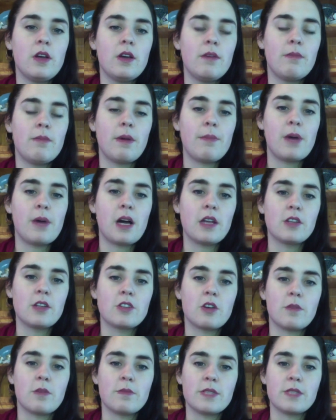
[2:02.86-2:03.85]
my partner
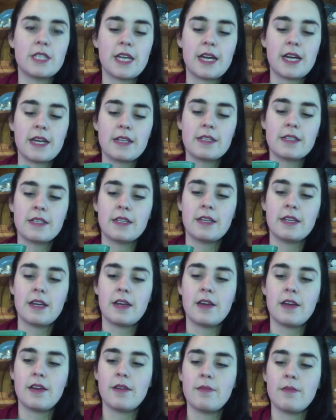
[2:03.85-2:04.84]
Tom's dad
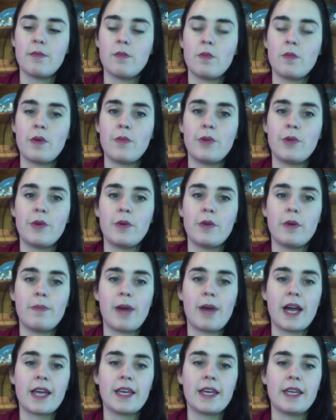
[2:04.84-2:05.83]
when we were
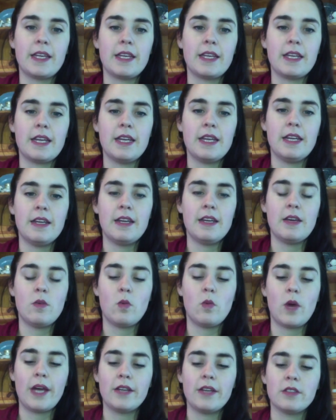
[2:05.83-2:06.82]
back in
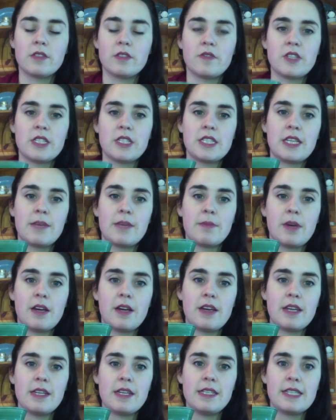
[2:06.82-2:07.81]
Wales visiting
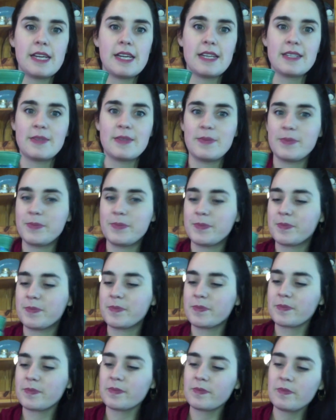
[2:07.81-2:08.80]
my dad.
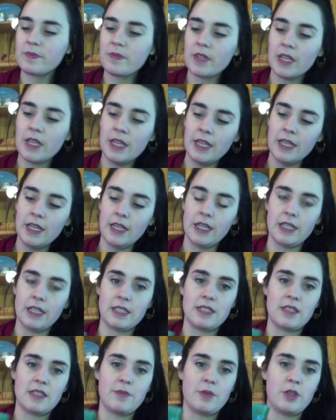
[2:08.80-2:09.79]
And
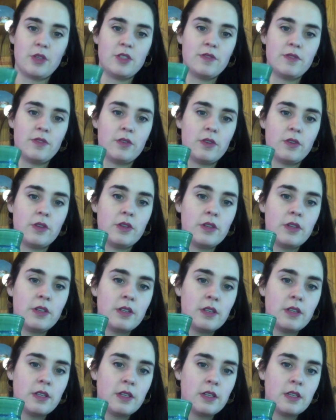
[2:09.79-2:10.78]
it's this beautiful
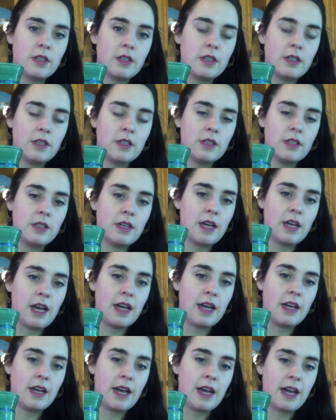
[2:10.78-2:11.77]

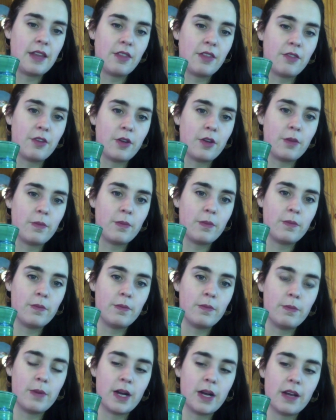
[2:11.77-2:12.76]
hand-thrown
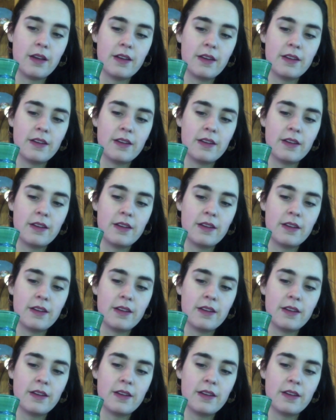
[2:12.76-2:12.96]
mug.